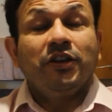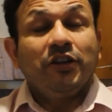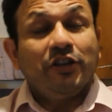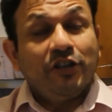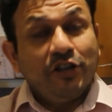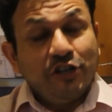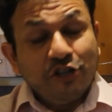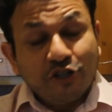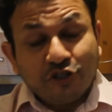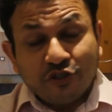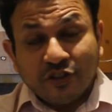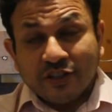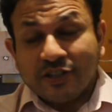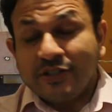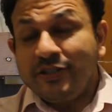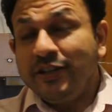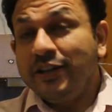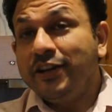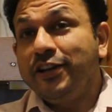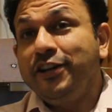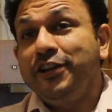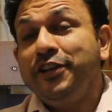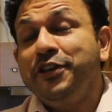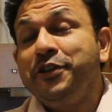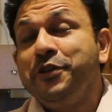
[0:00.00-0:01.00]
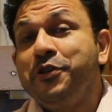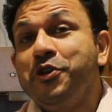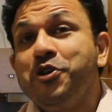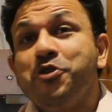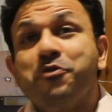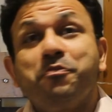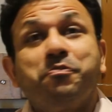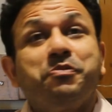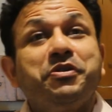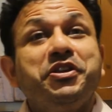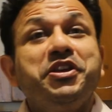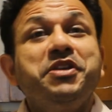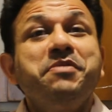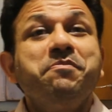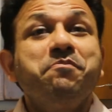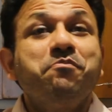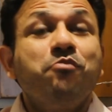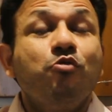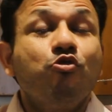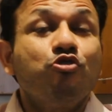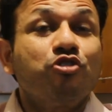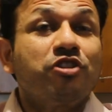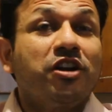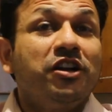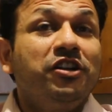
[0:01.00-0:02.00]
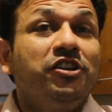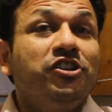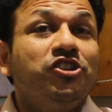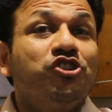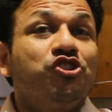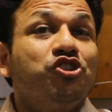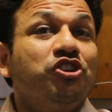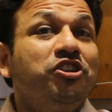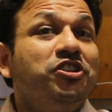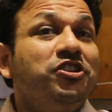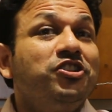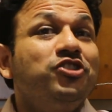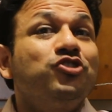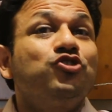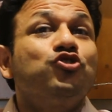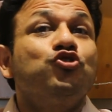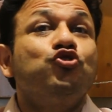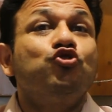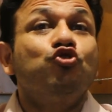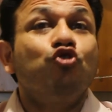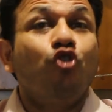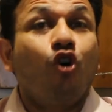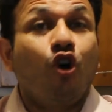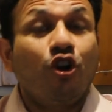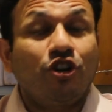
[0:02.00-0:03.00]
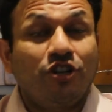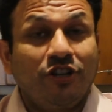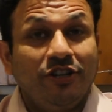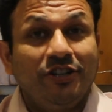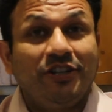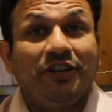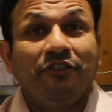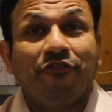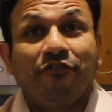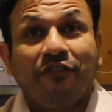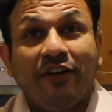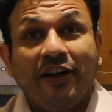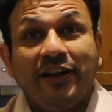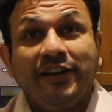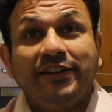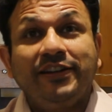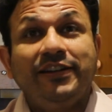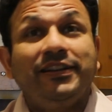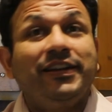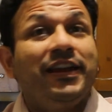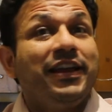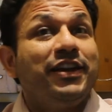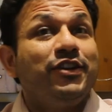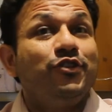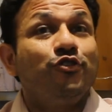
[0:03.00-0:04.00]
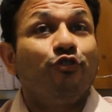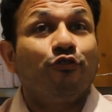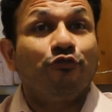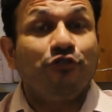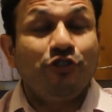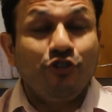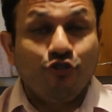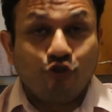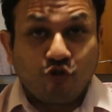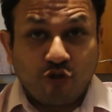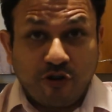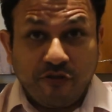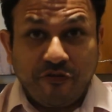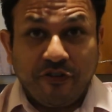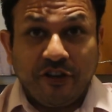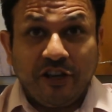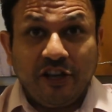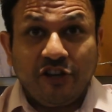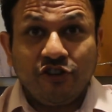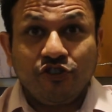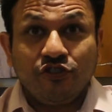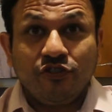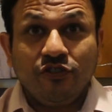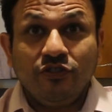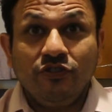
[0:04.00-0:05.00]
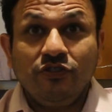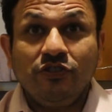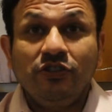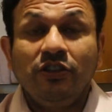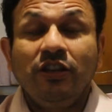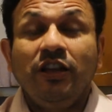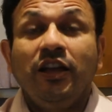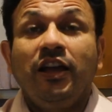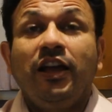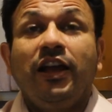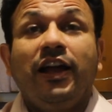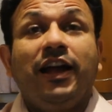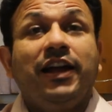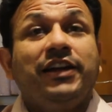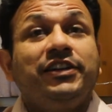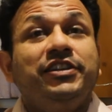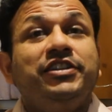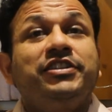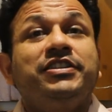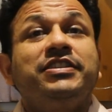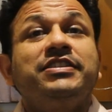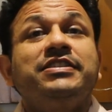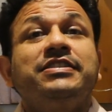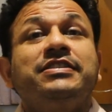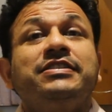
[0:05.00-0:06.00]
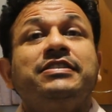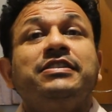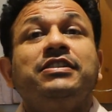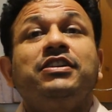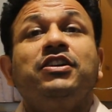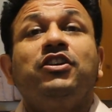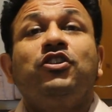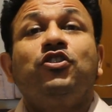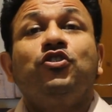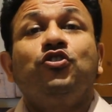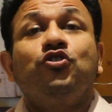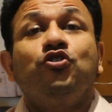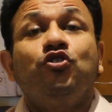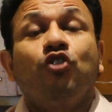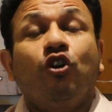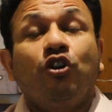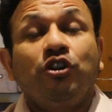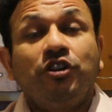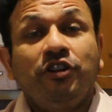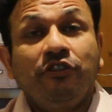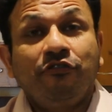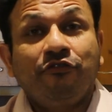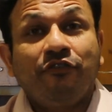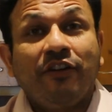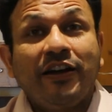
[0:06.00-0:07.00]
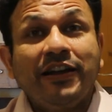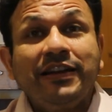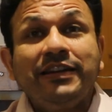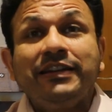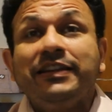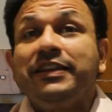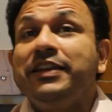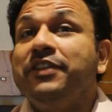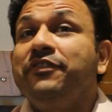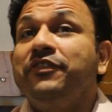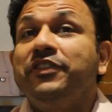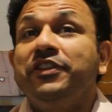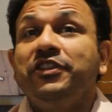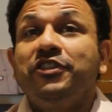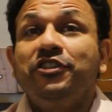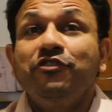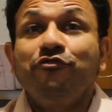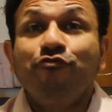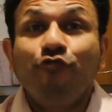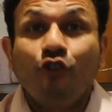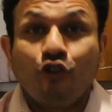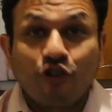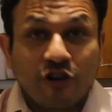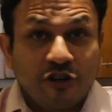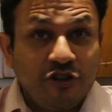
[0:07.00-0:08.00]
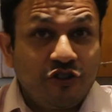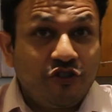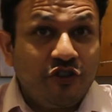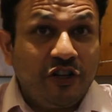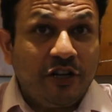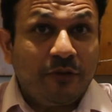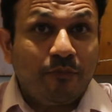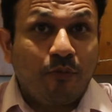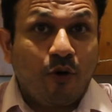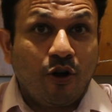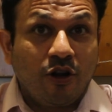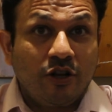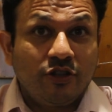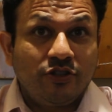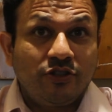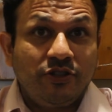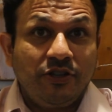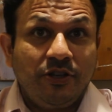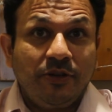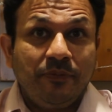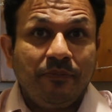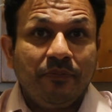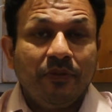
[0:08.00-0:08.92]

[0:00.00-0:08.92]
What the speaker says: Interestingly, pre-import condition is not defined in any of the notifications, and it is not defined even in the foreign trade policy.